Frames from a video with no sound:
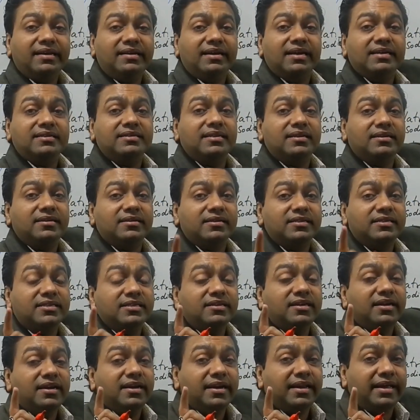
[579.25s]
letter written
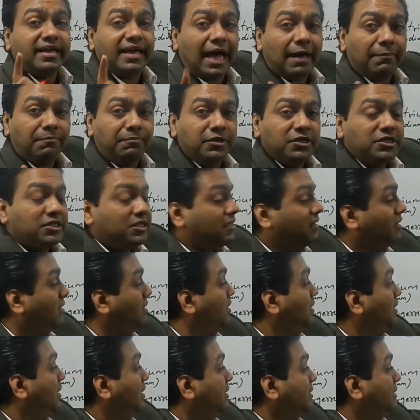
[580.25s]
in capital,